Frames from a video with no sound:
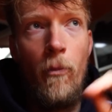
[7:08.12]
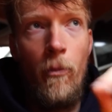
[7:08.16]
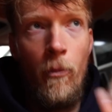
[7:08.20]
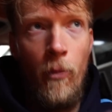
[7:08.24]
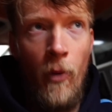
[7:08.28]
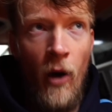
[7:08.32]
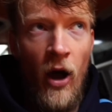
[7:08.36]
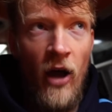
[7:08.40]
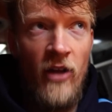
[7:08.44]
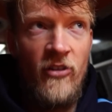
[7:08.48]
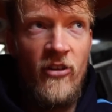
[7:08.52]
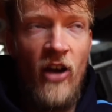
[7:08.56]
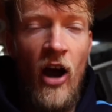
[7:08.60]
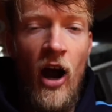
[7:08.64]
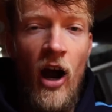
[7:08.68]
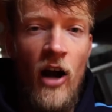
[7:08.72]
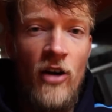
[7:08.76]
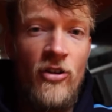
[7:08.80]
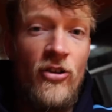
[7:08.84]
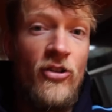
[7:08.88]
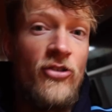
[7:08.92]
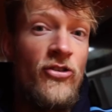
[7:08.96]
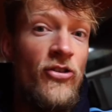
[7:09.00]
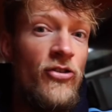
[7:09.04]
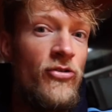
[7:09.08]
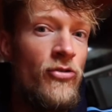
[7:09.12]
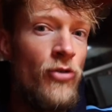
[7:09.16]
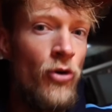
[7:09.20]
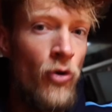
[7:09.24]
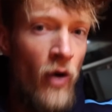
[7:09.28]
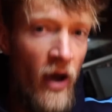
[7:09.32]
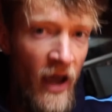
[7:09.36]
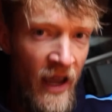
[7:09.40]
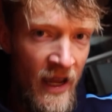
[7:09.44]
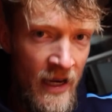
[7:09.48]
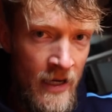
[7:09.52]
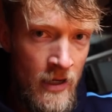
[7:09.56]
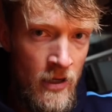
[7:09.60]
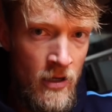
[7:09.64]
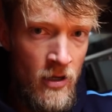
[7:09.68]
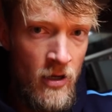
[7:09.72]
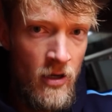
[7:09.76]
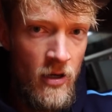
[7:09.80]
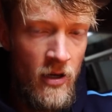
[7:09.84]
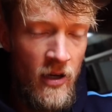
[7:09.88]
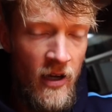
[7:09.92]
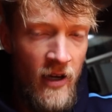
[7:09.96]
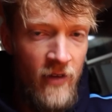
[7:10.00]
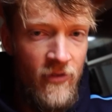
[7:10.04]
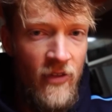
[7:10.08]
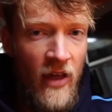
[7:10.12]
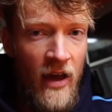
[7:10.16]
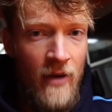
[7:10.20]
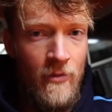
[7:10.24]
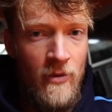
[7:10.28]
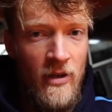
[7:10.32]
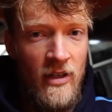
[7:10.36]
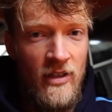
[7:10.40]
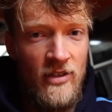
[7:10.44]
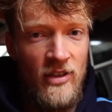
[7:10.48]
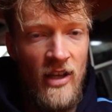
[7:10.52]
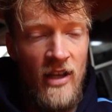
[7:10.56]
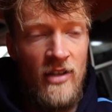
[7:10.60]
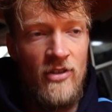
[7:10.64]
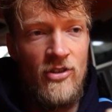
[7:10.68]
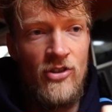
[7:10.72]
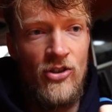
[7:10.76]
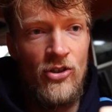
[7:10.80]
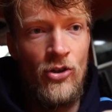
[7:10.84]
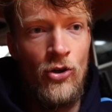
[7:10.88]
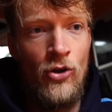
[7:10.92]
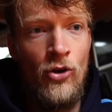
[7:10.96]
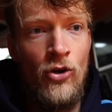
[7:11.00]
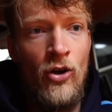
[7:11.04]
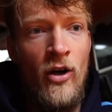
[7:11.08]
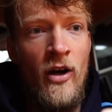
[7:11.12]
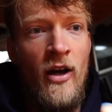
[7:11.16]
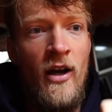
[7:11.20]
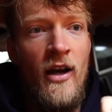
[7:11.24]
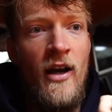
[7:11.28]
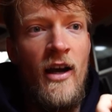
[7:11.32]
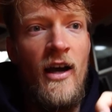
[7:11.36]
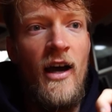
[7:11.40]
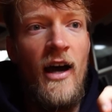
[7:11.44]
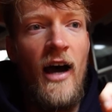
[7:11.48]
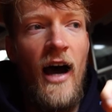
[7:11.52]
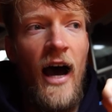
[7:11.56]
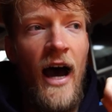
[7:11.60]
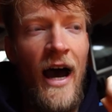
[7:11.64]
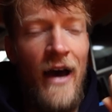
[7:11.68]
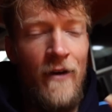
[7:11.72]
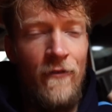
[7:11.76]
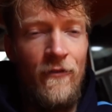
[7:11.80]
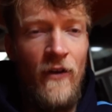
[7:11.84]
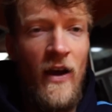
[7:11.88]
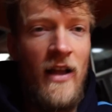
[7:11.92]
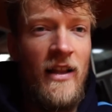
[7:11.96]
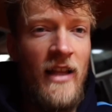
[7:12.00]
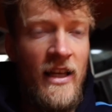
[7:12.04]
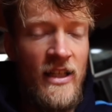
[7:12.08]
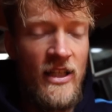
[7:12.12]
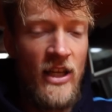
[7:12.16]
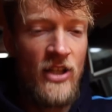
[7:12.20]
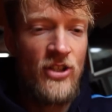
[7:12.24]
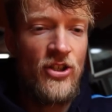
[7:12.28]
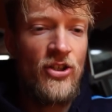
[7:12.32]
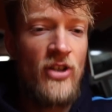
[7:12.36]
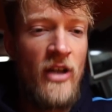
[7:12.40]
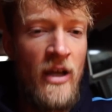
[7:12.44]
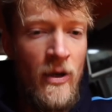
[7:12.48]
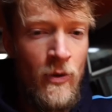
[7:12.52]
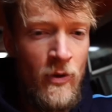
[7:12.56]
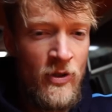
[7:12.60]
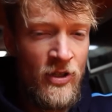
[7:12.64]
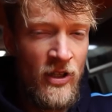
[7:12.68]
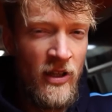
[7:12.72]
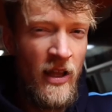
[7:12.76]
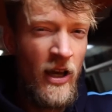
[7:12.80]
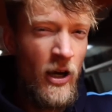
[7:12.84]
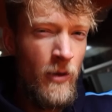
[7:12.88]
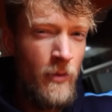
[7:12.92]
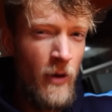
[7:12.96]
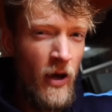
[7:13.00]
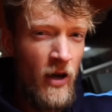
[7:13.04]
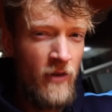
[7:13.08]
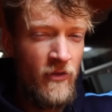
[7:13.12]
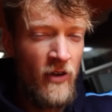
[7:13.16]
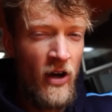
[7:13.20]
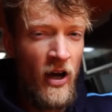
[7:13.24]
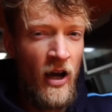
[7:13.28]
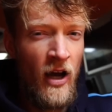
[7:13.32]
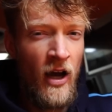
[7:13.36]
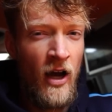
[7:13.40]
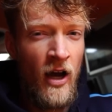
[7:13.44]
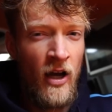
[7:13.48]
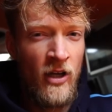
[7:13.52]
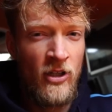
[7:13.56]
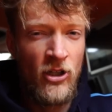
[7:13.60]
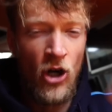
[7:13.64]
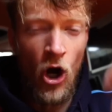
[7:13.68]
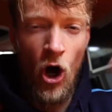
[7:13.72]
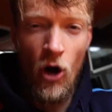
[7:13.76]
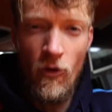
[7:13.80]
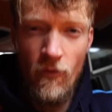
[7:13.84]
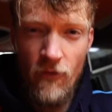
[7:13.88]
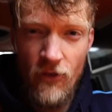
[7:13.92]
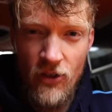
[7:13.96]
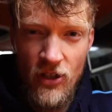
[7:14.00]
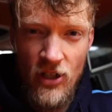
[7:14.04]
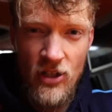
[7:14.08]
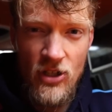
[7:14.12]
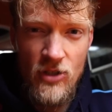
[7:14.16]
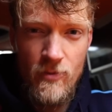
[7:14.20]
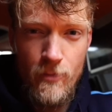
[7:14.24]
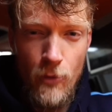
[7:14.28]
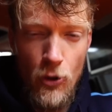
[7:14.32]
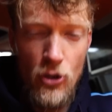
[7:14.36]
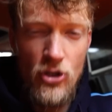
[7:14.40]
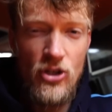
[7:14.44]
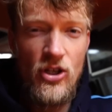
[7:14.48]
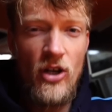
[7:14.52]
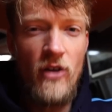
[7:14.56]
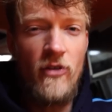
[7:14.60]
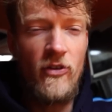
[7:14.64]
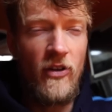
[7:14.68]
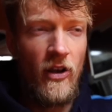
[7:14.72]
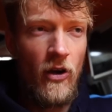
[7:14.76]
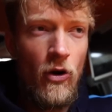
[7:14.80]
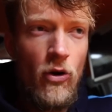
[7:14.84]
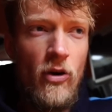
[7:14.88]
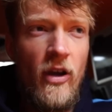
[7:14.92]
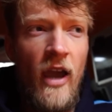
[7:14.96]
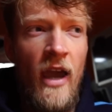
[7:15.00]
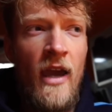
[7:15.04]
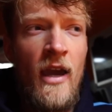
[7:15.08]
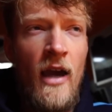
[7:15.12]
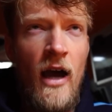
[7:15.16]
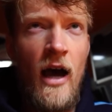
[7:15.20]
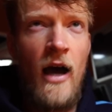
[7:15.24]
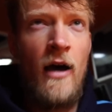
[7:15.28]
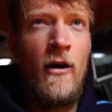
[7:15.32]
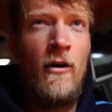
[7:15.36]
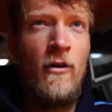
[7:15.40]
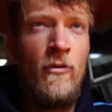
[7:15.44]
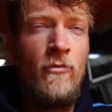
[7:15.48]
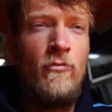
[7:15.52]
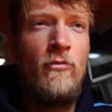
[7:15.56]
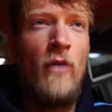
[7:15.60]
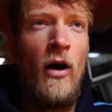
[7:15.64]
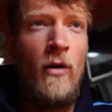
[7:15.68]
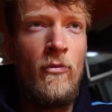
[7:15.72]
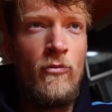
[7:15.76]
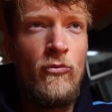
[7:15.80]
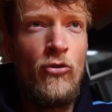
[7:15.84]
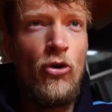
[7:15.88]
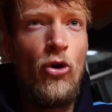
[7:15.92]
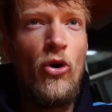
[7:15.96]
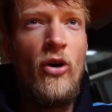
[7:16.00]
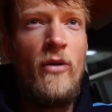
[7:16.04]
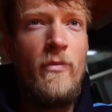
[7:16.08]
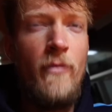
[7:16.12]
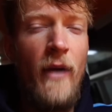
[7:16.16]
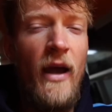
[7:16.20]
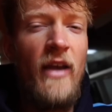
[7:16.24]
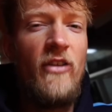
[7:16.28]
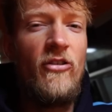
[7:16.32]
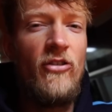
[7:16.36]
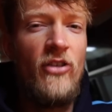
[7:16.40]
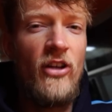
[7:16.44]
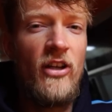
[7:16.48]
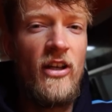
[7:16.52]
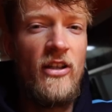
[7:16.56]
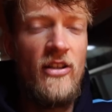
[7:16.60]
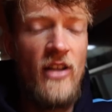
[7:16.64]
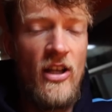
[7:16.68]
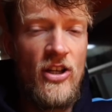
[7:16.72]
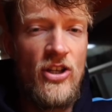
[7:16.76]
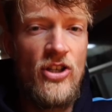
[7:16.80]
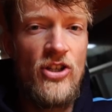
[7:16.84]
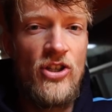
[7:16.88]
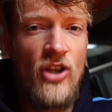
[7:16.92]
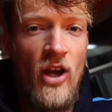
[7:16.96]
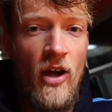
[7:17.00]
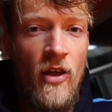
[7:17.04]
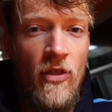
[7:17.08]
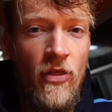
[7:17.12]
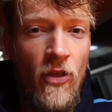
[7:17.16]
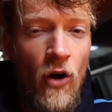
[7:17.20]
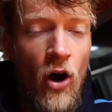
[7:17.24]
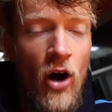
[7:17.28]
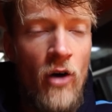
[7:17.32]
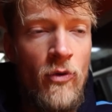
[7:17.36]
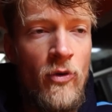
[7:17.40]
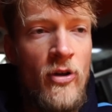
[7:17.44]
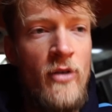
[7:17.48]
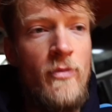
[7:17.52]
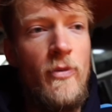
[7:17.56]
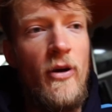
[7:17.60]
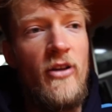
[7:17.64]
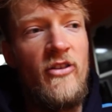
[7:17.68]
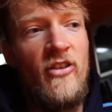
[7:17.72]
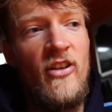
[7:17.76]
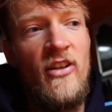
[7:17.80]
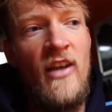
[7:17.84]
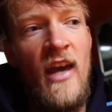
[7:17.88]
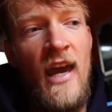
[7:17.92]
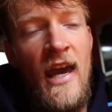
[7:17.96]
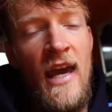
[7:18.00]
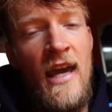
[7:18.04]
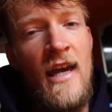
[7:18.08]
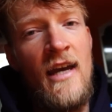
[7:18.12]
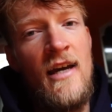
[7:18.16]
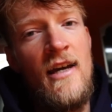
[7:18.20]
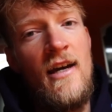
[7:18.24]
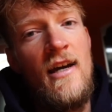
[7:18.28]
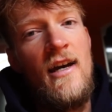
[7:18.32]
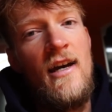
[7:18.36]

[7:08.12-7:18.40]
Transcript: but harder to row in, if that makes sense. So I felt like yesterday was a little bit of a confidence booster. I was like, okay, I'm rowing better in the conditions that I thought I would, but today,